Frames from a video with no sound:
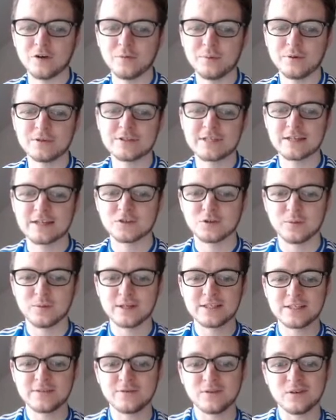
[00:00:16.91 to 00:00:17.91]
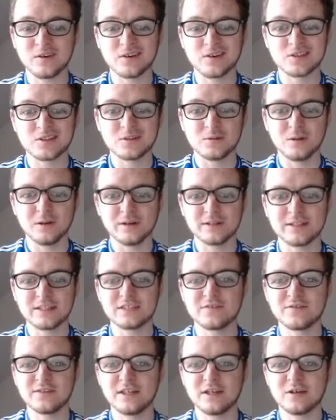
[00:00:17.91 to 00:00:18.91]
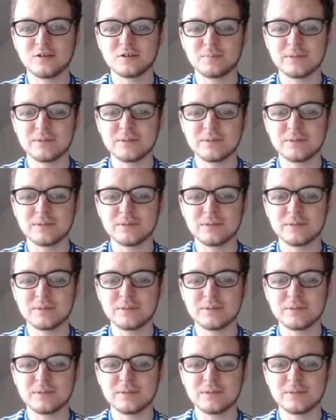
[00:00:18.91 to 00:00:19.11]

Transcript: But as always, if you guys do like these videos,